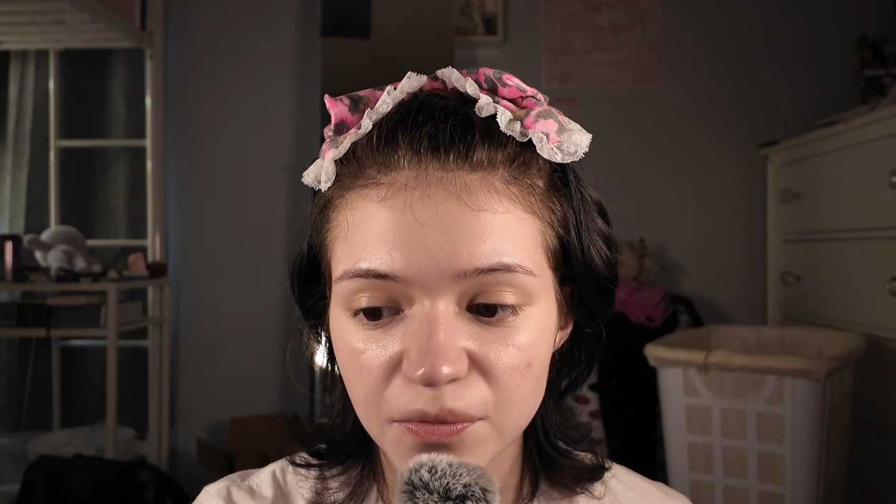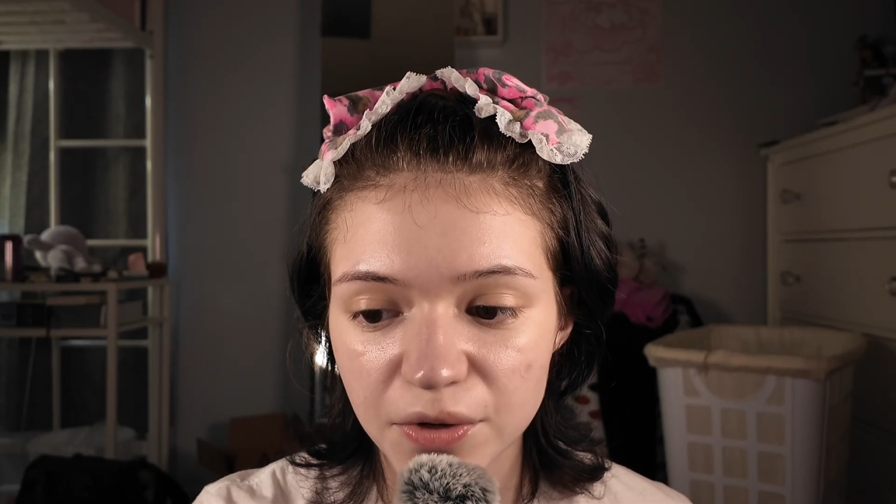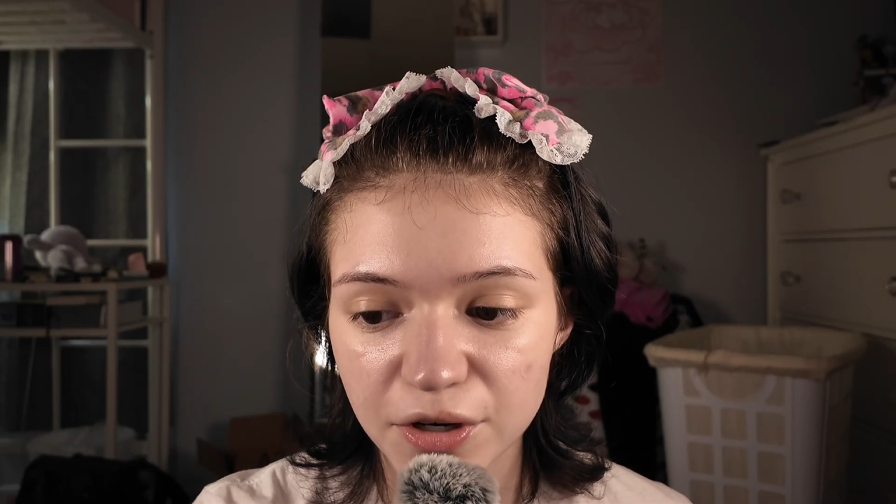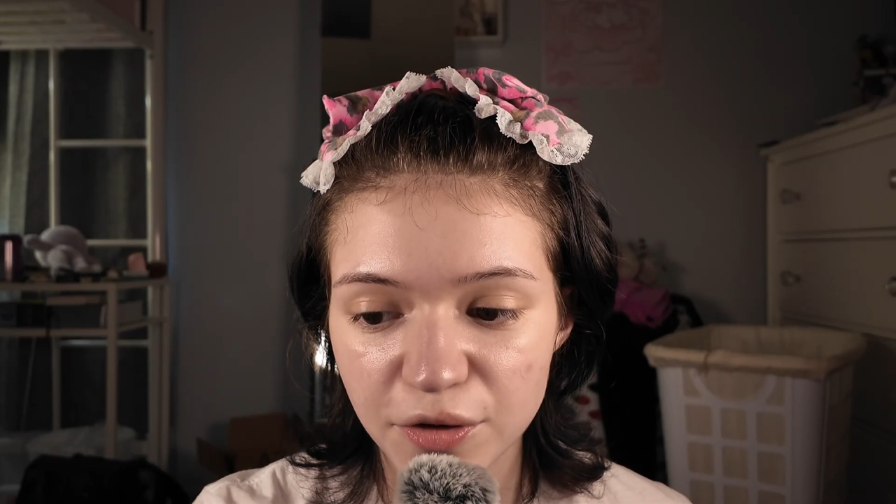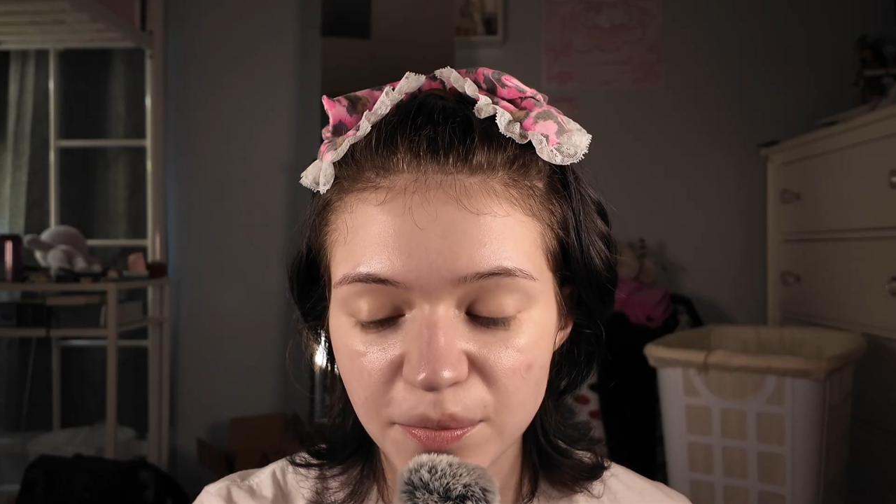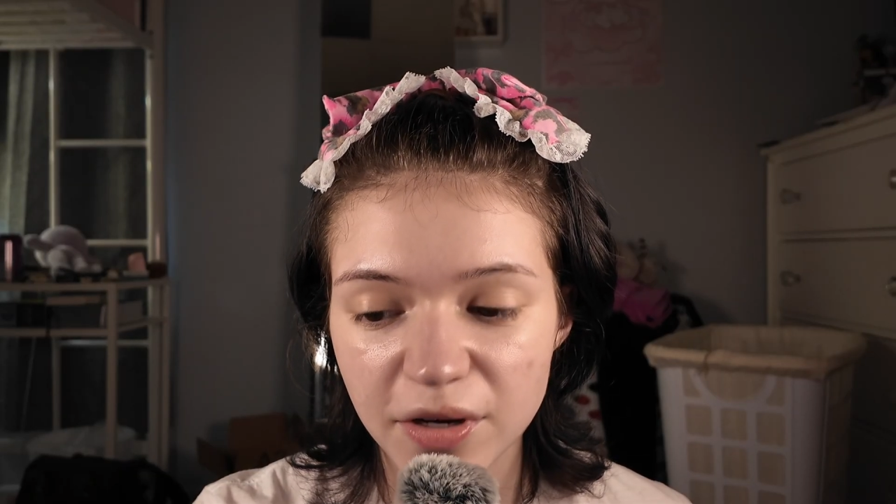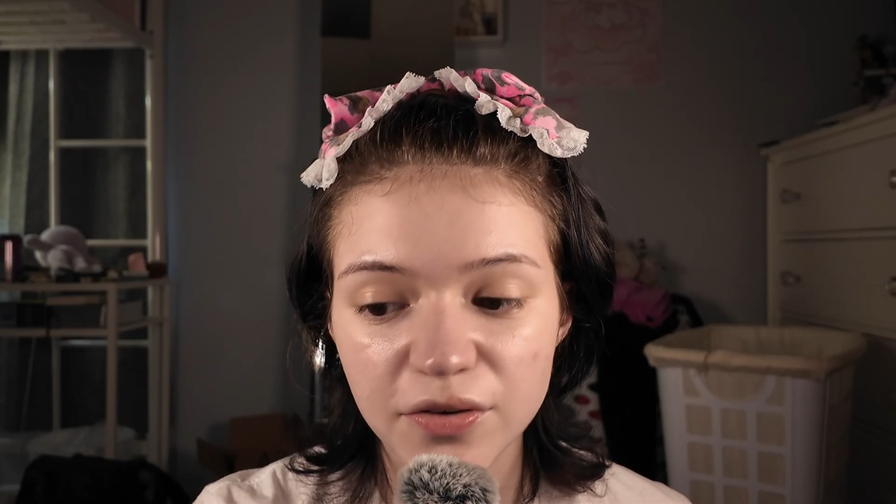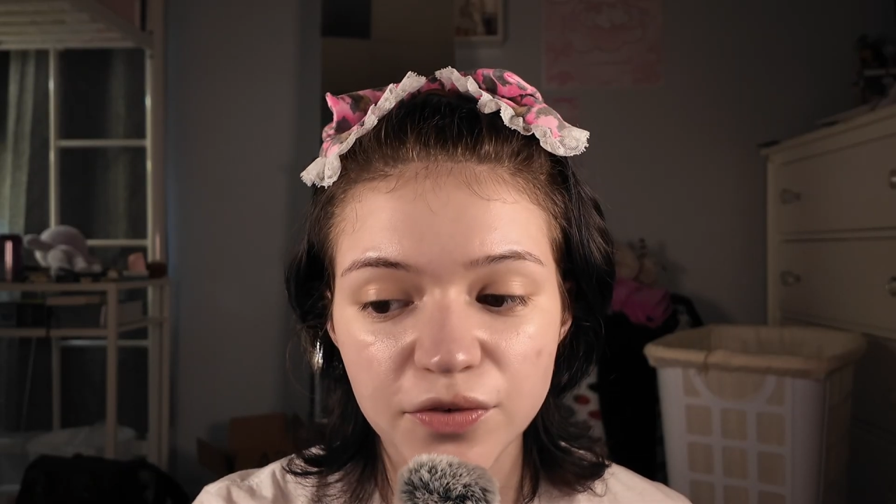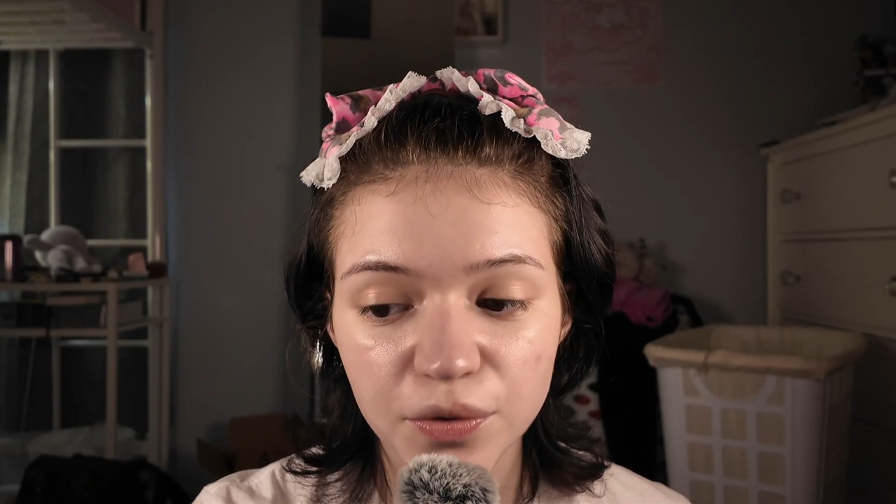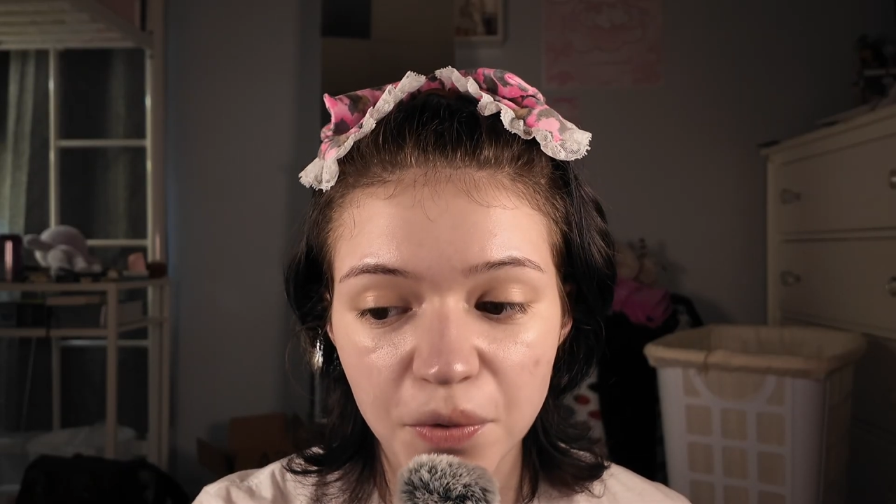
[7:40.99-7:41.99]
room
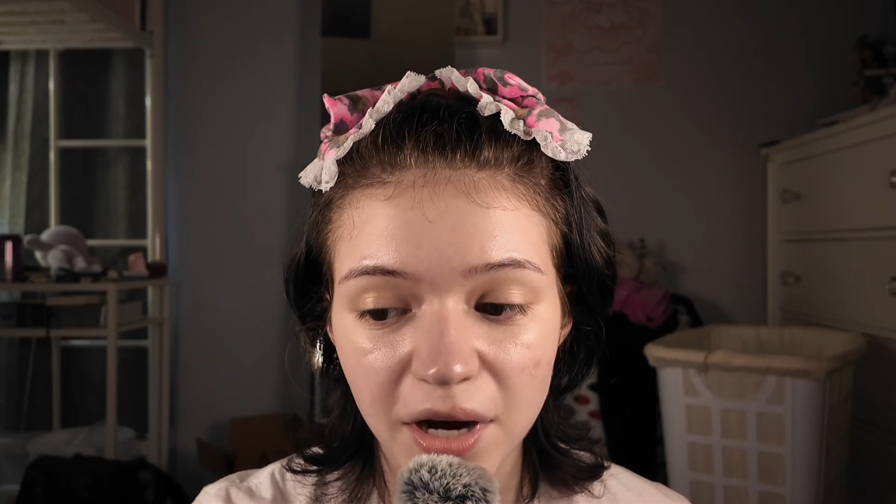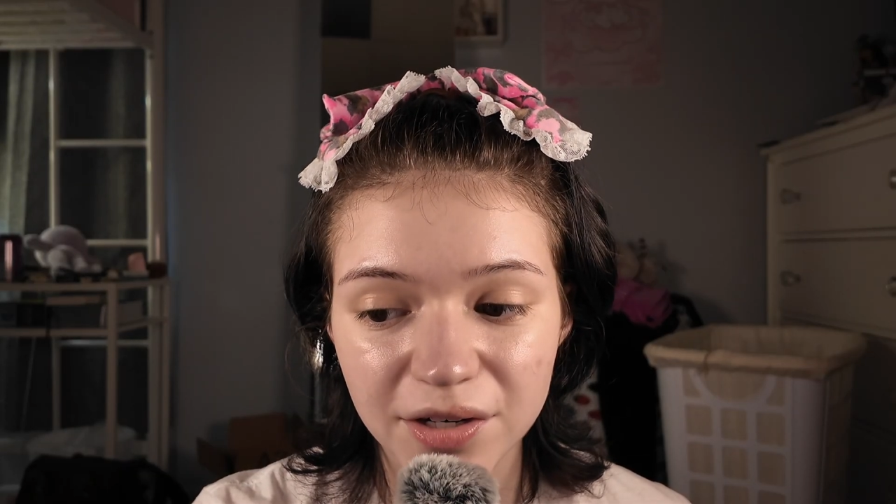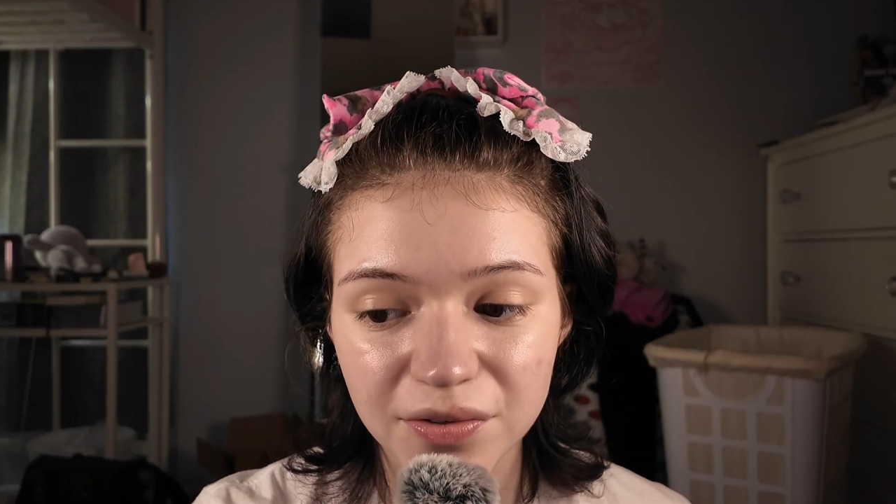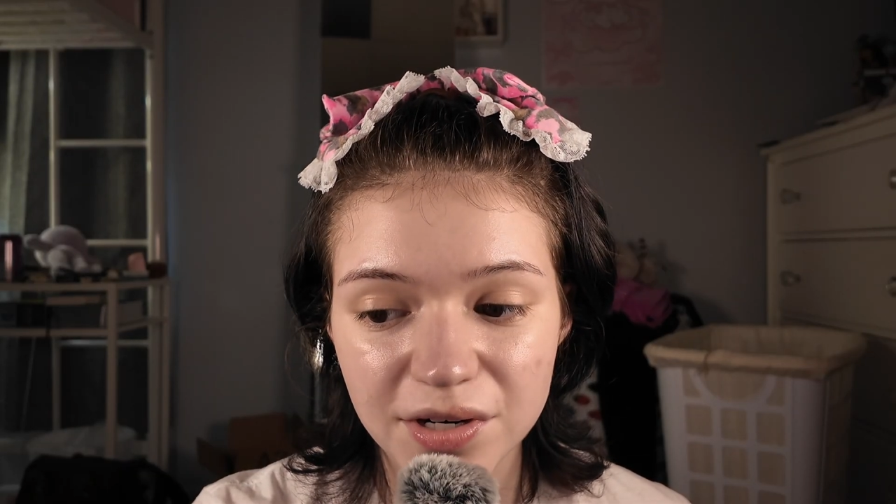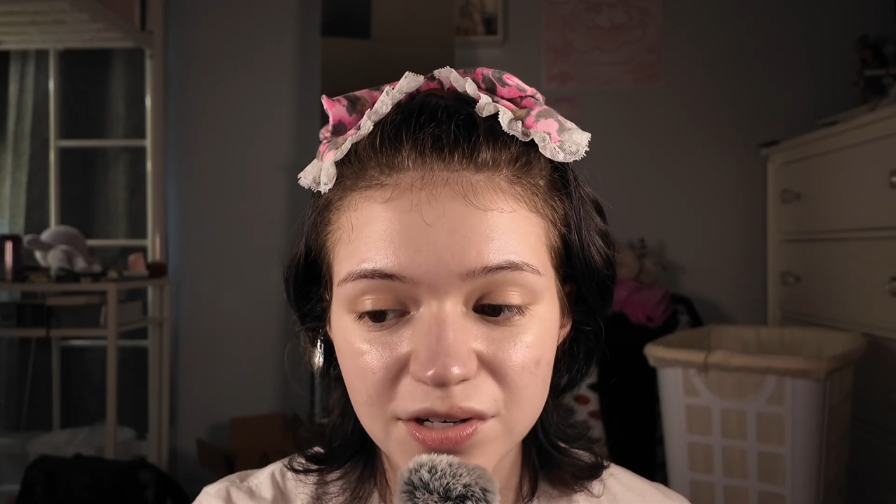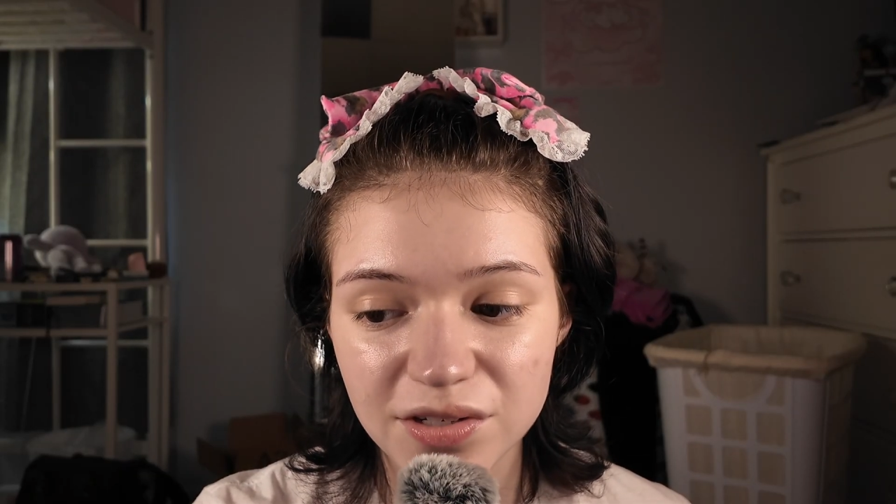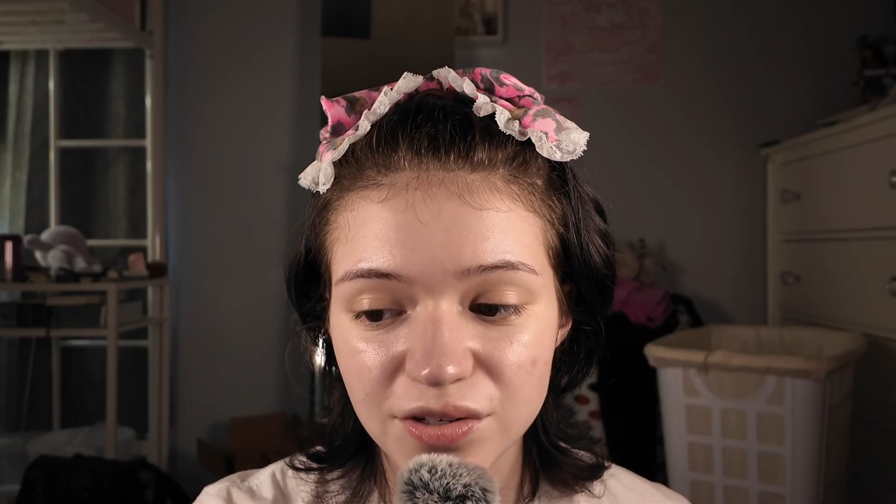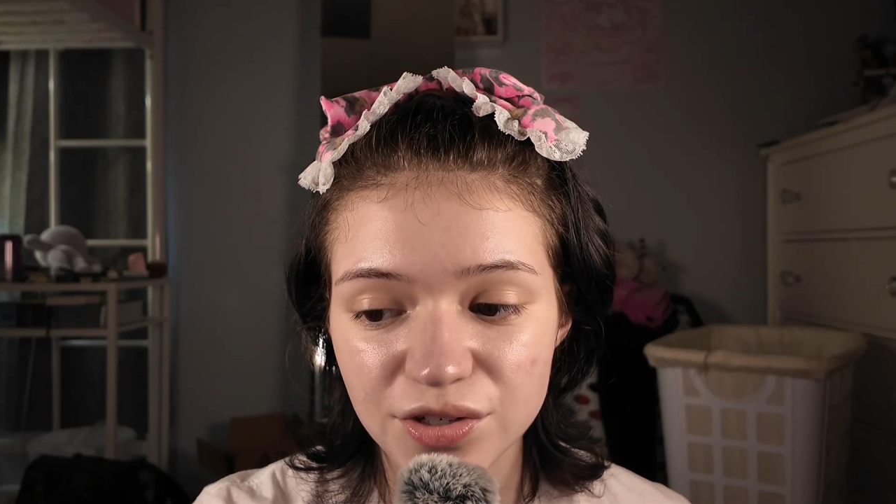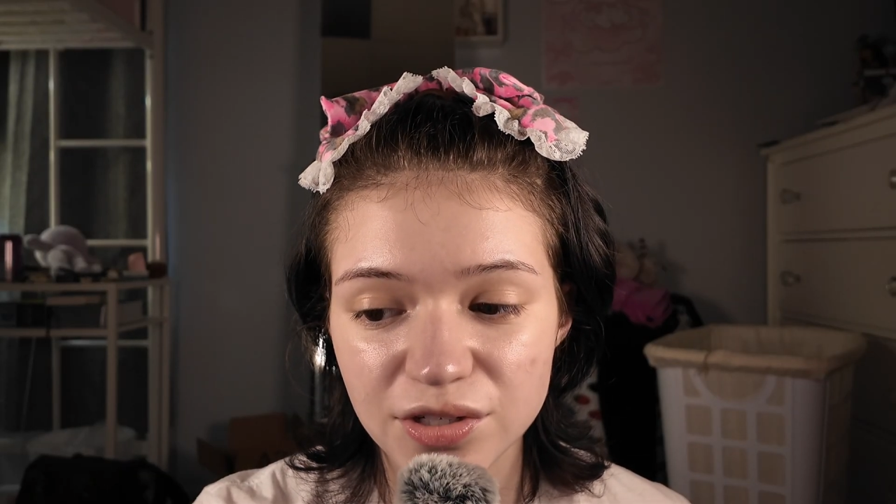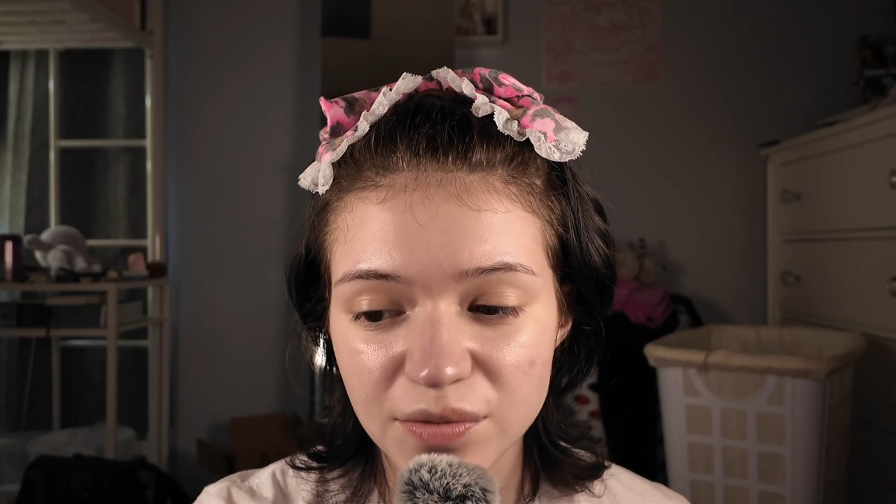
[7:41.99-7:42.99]
for wanderers who